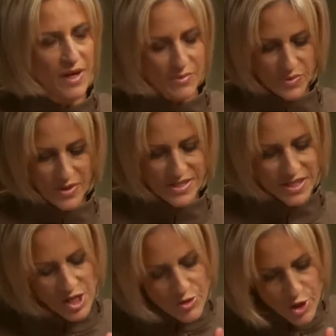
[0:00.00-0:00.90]
That was what they
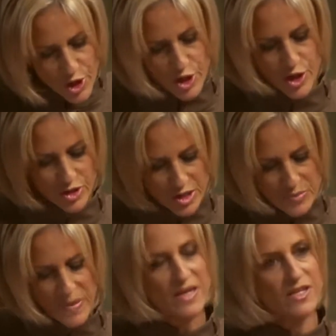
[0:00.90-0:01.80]
said. You could not
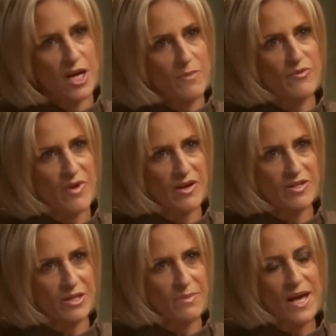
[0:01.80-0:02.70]
spend time
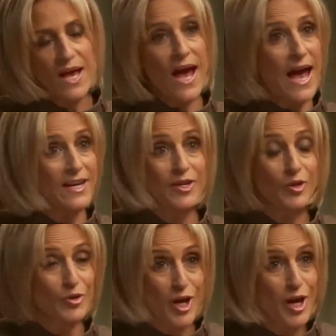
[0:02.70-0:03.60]
around him and
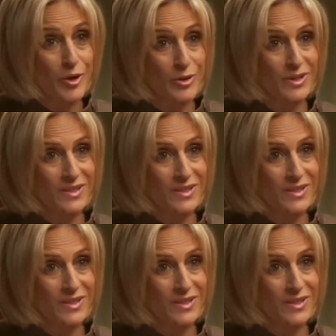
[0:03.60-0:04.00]
not know.